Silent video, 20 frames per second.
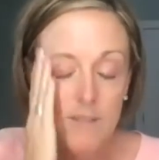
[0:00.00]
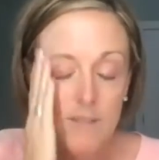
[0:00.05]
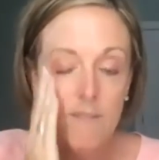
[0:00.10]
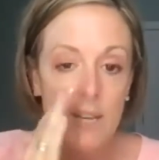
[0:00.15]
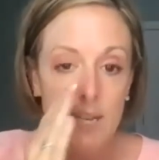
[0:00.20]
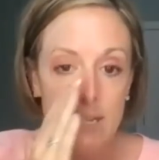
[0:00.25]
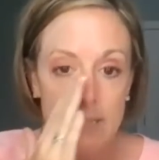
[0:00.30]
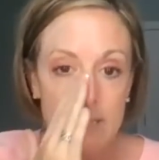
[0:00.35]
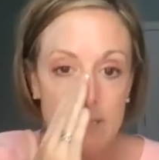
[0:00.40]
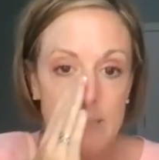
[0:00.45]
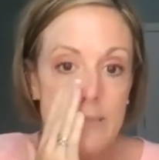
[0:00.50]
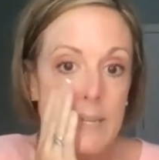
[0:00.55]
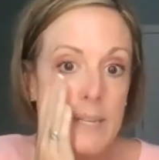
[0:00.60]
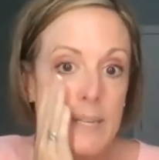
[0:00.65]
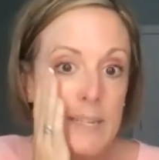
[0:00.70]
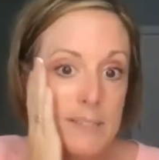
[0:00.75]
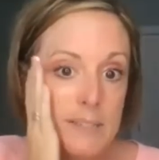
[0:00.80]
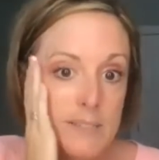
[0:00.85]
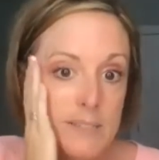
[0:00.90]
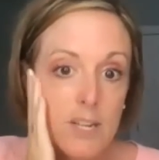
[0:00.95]
face is
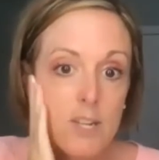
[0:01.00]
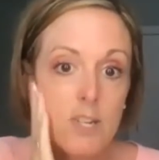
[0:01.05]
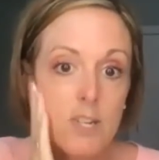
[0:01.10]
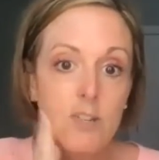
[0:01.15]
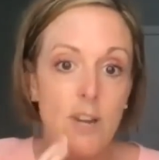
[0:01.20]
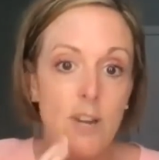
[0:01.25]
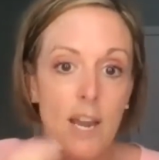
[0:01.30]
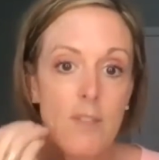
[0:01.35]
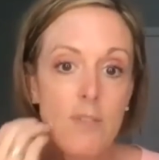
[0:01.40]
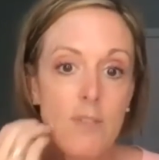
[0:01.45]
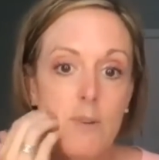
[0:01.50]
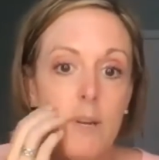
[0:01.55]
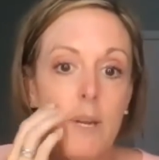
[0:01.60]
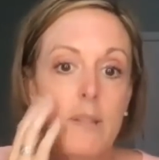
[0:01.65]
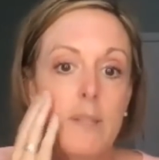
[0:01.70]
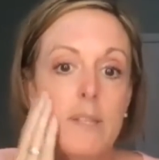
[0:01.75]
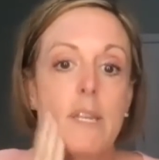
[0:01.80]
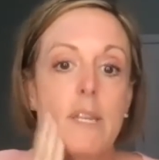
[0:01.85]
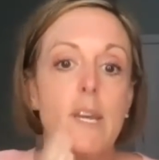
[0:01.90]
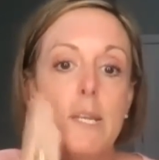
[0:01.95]
getting sucked dry
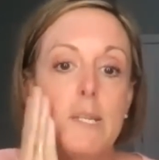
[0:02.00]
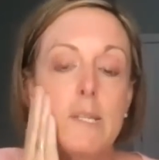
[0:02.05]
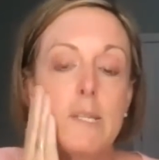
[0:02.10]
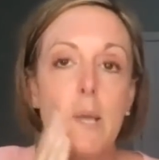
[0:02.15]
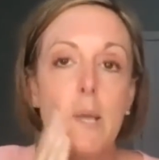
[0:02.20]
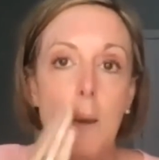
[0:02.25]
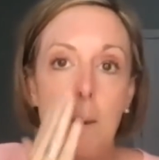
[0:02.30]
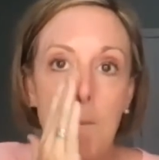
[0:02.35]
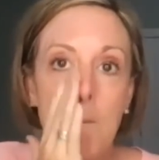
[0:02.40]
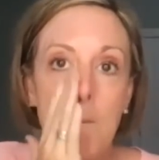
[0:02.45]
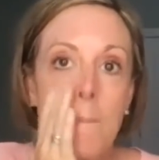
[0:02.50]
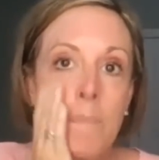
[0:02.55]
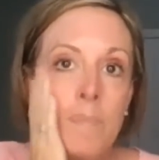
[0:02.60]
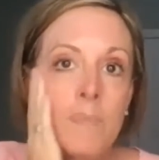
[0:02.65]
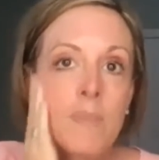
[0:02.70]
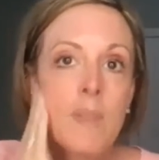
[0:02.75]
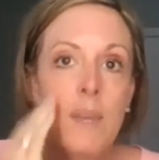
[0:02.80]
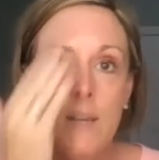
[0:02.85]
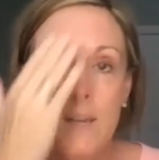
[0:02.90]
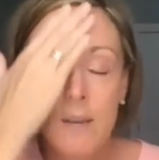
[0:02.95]
throughout the day. So
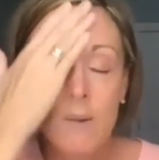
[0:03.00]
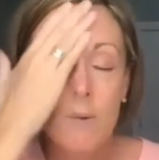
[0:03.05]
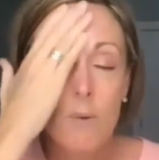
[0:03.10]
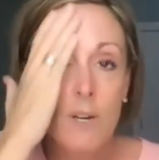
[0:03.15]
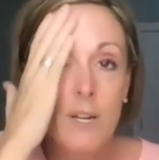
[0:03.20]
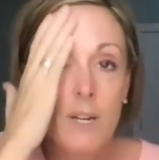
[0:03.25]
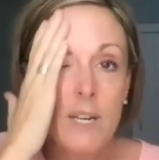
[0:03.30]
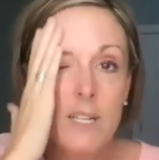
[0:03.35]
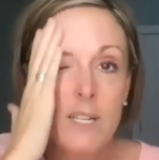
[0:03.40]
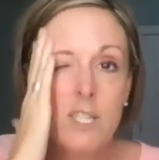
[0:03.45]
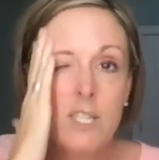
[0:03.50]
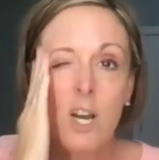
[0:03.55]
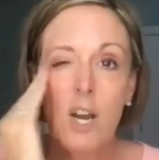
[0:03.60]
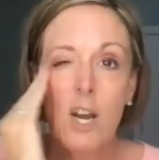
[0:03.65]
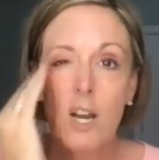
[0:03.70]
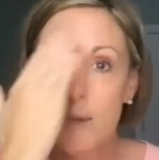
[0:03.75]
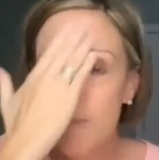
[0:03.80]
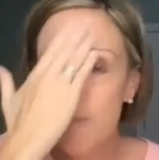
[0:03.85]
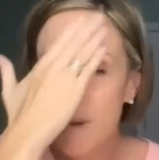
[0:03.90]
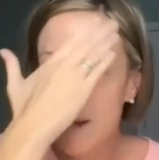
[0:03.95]
we're going to
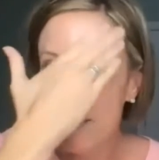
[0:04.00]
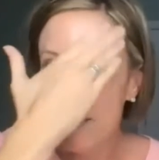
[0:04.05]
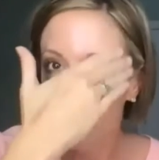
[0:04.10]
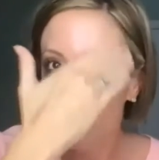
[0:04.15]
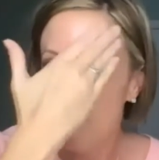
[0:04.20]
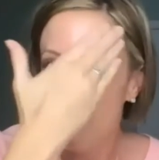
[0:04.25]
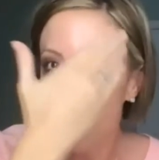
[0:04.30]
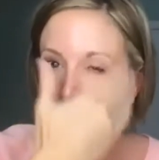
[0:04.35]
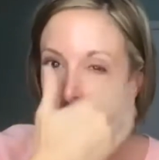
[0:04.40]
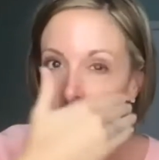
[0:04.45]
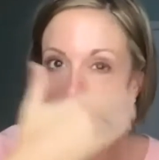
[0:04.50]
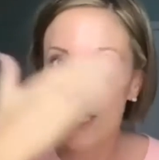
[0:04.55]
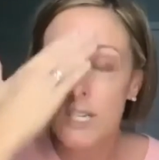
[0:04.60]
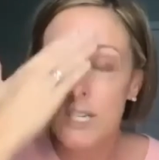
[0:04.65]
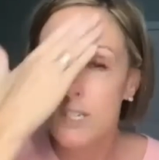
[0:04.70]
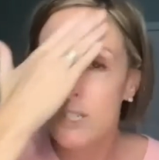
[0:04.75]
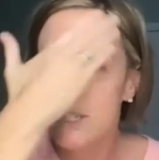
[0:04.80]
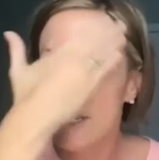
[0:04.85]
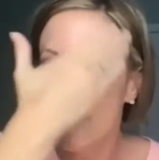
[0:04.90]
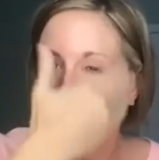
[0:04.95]
talk about
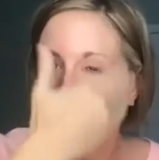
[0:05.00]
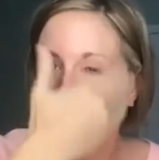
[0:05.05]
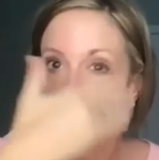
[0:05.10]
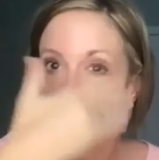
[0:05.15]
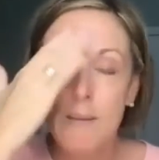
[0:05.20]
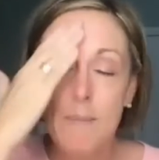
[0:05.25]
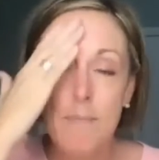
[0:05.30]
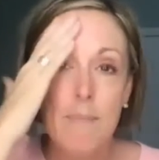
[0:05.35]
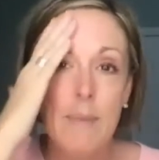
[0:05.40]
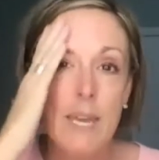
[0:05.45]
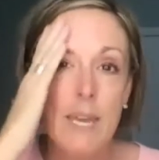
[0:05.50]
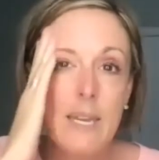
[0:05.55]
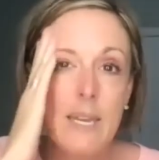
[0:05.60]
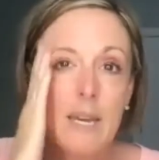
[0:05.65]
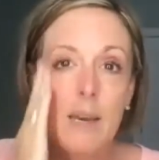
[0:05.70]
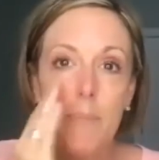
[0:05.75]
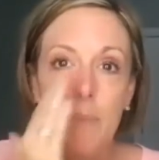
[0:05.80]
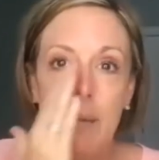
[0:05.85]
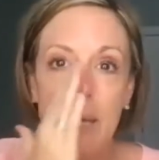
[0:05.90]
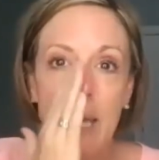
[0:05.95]
switching to cream
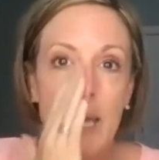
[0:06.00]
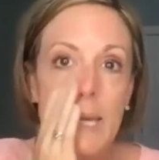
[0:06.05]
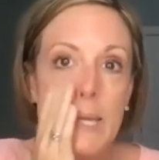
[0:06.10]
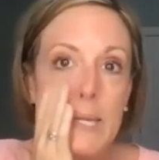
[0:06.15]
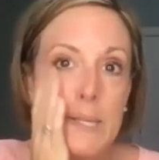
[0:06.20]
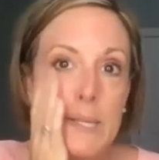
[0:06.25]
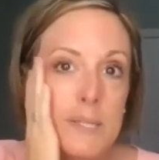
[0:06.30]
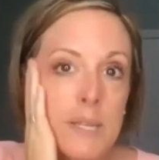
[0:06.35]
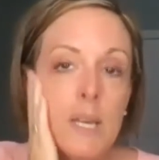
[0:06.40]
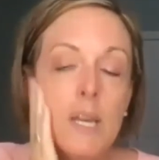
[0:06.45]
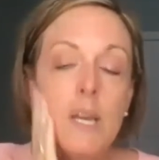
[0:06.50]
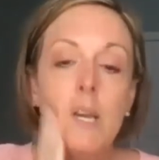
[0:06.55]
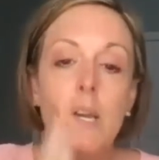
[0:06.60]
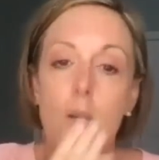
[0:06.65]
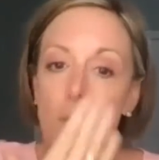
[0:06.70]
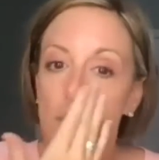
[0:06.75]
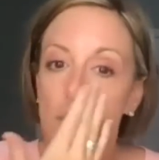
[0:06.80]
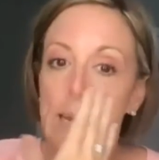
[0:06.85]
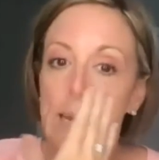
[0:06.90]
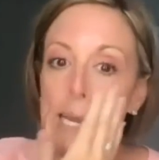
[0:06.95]
makeup because
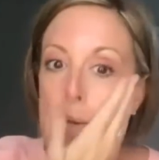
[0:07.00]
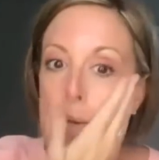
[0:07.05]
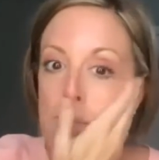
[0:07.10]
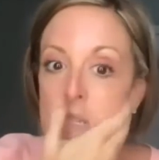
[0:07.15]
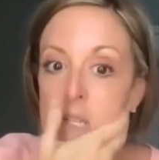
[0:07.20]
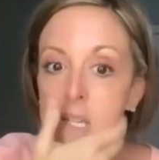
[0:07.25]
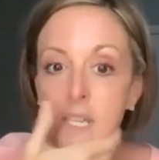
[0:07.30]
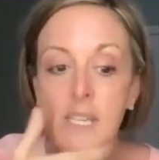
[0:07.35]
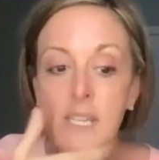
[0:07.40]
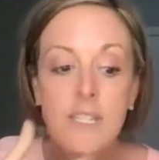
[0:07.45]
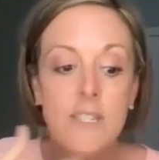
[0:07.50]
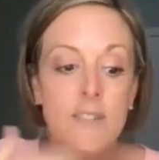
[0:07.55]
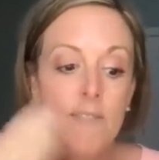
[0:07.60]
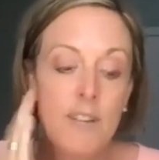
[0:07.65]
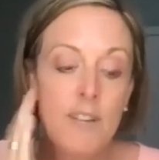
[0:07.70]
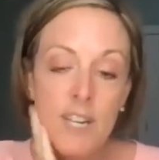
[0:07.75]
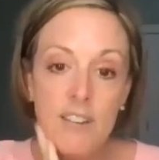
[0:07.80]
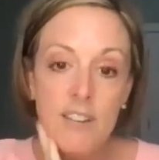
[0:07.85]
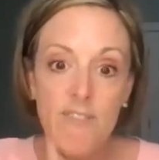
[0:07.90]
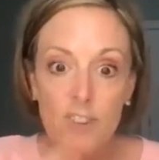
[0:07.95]
cream is
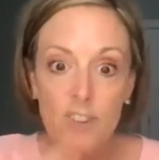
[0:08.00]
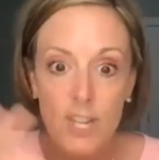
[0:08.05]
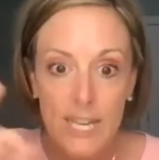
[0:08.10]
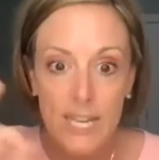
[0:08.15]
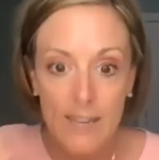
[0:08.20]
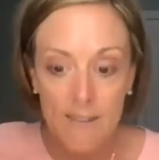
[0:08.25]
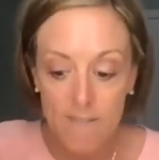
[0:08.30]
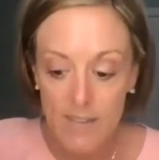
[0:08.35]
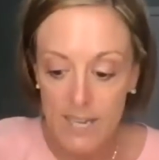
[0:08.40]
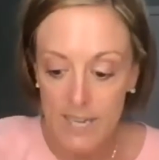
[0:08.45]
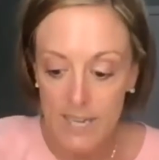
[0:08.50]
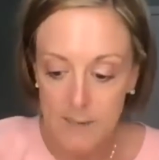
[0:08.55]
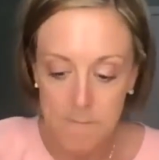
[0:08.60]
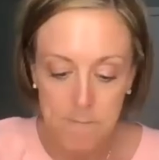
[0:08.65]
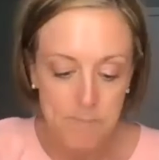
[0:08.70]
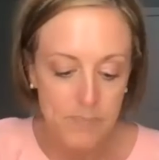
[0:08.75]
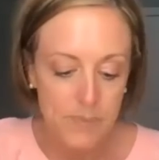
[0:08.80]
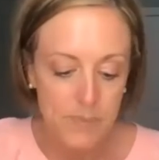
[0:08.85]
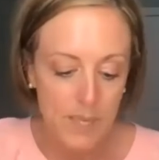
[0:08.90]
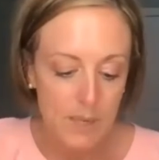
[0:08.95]
very forgiving,
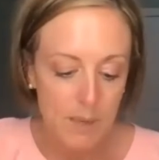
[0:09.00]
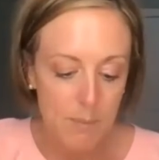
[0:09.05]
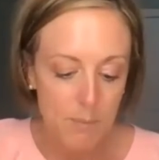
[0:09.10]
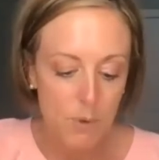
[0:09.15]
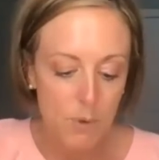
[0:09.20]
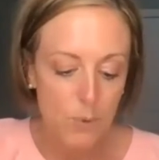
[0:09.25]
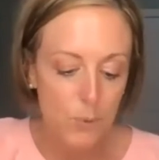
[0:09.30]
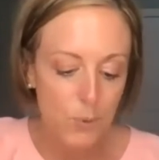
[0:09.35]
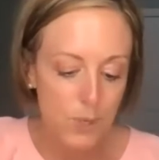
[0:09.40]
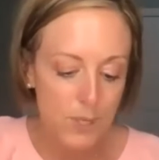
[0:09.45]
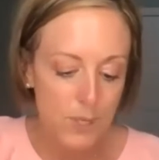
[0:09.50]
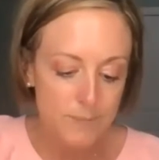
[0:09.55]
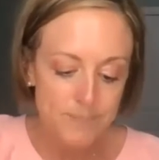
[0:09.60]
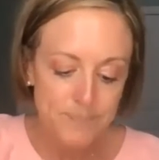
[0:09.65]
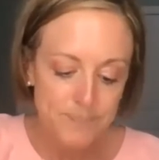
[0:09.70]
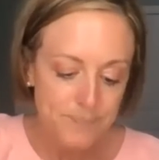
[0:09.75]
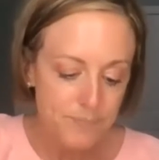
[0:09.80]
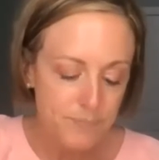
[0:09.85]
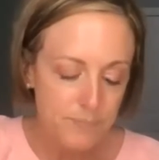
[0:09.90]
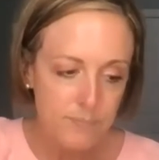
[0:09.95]
number
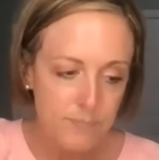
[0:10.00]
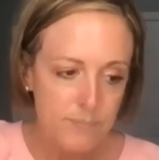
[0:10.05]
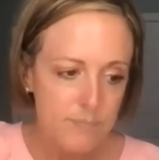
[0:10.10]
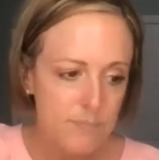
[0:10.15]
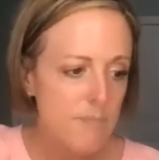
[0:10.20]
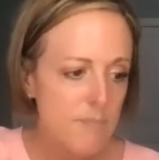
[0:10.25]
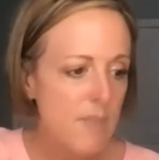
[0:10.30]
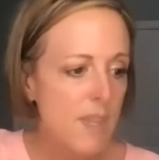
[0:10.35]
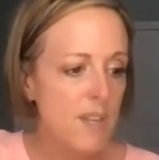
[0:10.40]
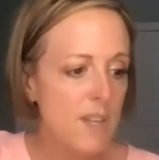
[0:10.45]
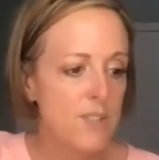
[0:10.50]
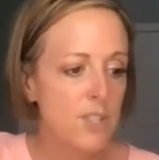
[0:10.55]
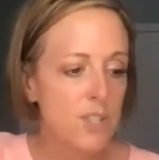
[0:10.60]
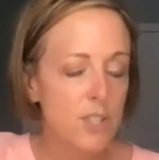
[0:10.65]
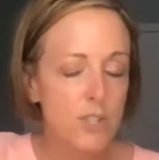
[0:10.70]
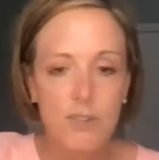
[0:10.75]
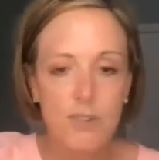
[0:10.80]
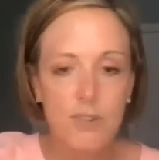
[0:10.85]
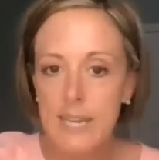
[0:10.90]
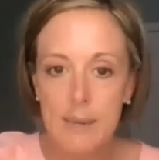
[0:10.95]
one, so
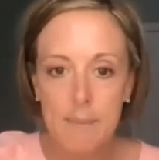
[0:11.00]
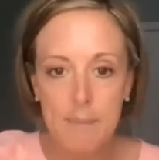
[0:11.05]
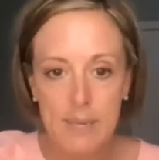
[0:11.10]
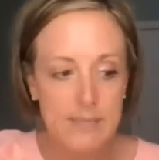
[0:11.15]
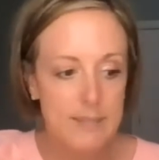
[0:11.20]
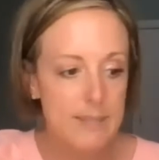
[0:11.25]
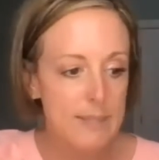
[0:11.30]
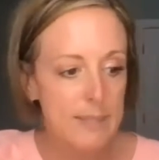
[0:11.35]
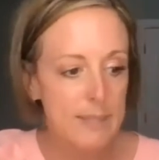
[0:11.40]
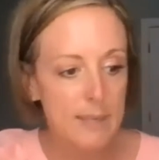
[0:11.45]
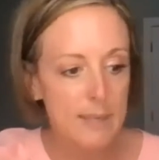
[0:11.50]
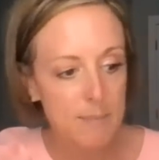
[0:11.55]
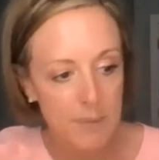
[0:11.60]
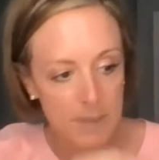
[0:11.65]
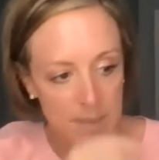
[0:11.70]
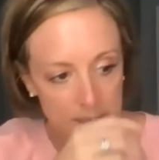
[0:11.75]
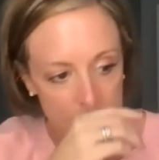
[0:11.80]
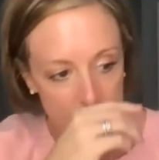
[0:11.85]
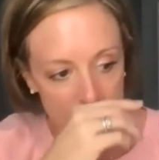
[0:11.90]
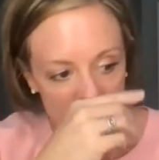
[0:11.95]
you can't mess it up.
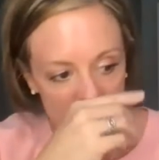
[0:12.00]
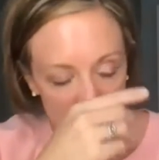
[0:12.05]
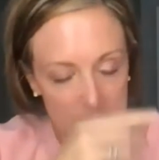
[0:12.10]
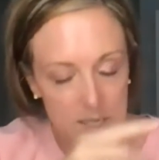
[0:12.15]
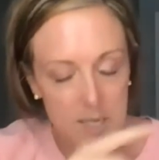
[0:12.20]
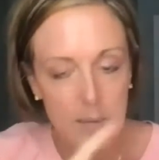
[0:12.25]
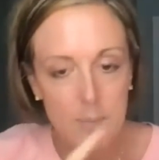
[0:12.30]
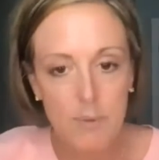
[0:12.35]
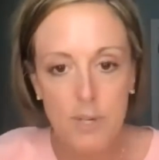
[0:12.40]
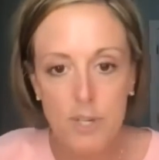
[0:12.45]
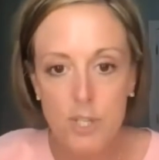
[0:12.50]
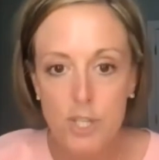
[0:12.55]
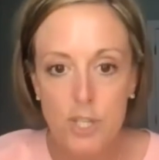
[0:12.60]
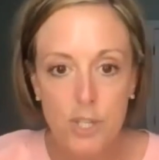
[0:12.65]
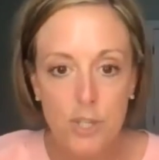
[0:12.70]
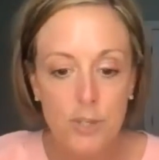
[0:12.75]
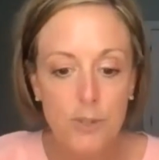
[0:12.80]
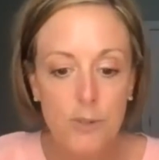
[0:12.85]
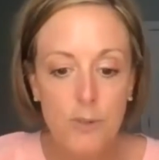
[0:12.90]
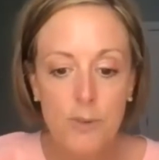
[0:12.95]
Number
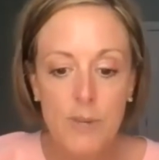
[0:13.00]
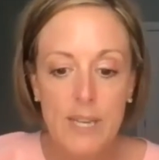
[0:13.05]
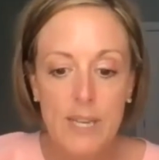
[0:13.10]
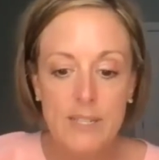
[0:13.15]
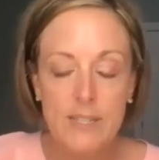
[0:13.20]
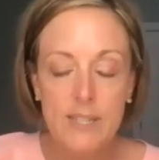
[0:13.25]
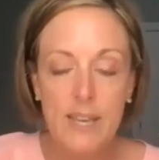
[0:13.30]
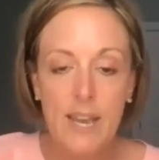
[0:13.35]
two, it's